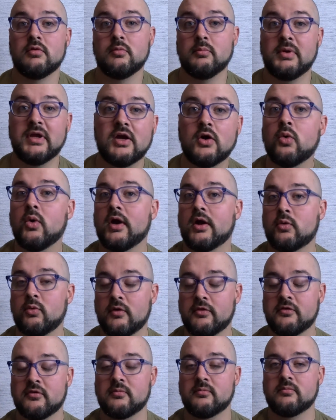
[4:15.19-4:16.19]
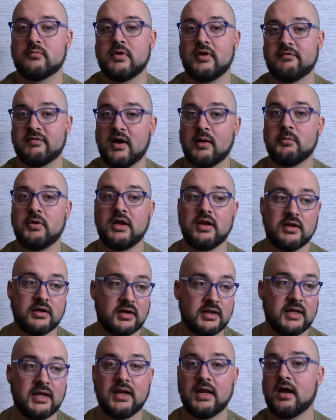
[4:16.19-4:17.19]
be quick with them if I'm needing
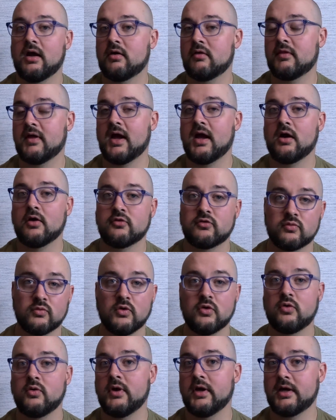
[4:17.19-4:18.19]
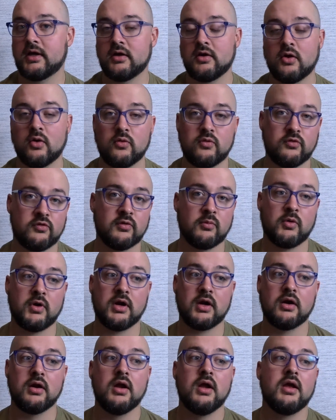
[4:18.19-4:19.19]
to get out of the house real quick and go
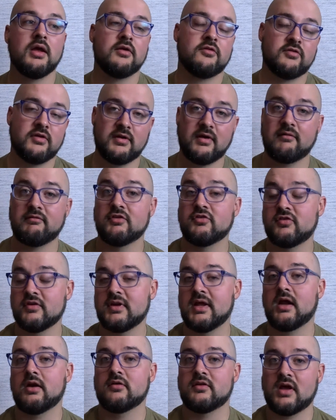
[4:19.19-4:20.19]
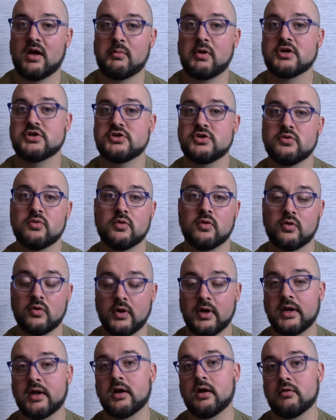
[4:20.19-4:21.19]
somewhere, instead of having to sit down and tie my shoe real
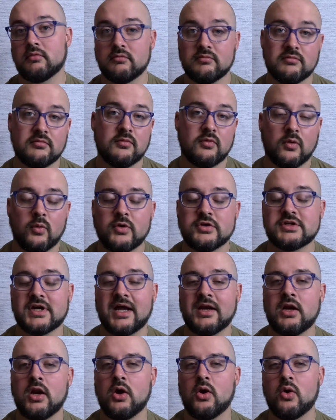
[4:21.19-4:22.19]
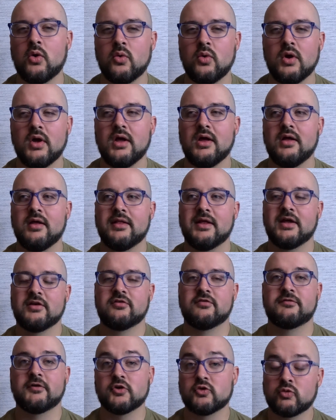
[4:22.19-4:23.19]
quick, which I know
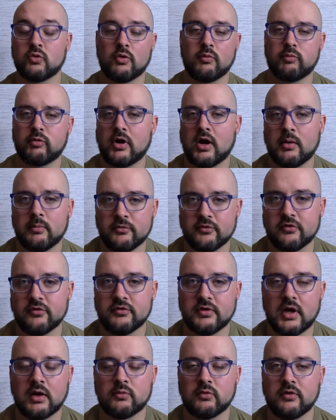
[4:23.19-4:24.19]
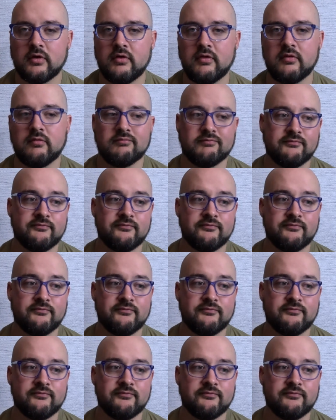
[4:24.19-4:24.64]
that's first world problems. Is not really,